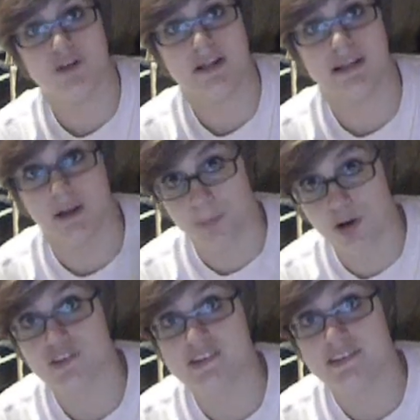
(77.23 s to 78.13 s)
freak, like a
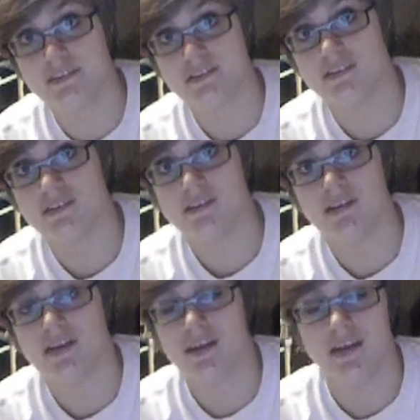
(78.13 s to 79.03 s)
person.
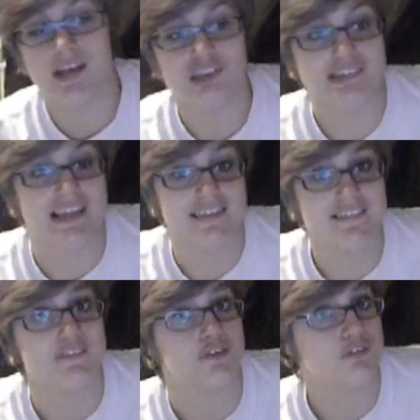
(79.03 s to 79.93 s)
She said,
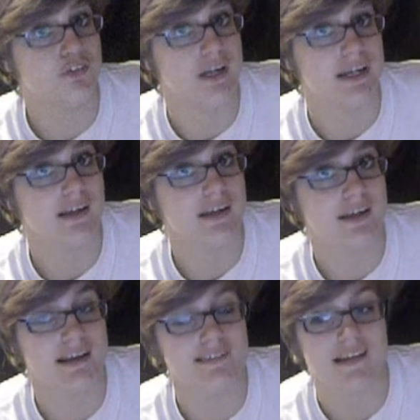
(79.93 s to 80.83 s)
"This is a freak,"
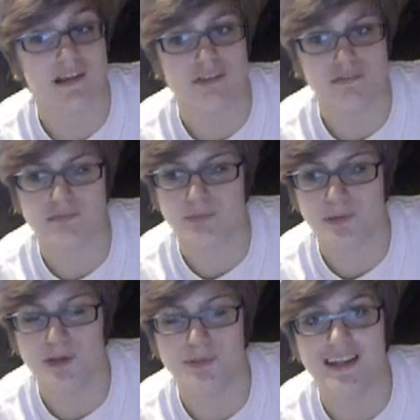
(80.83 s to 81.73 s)
and I said,
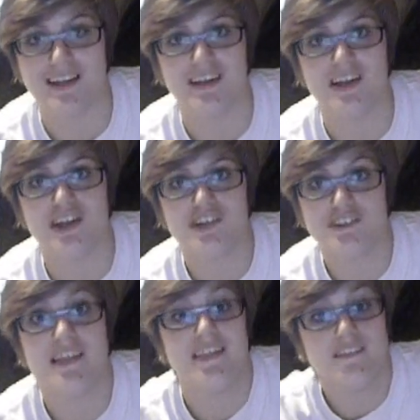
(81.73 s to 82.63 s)
"What do you mean?"
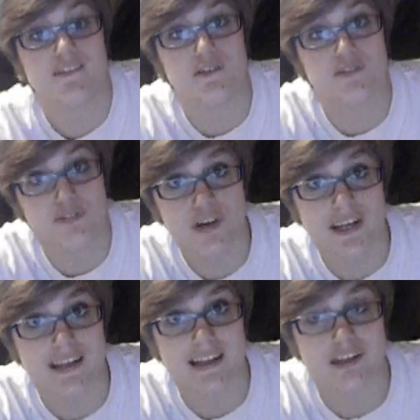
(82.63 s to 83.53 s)
She said, "This is a
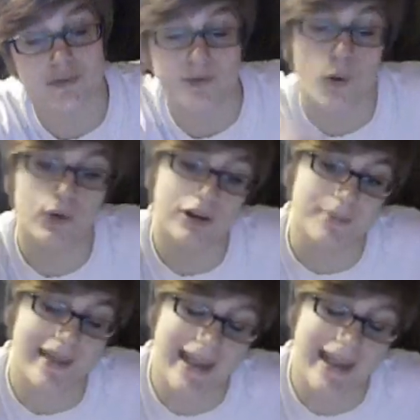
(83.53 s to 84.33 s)
freak," and she was holding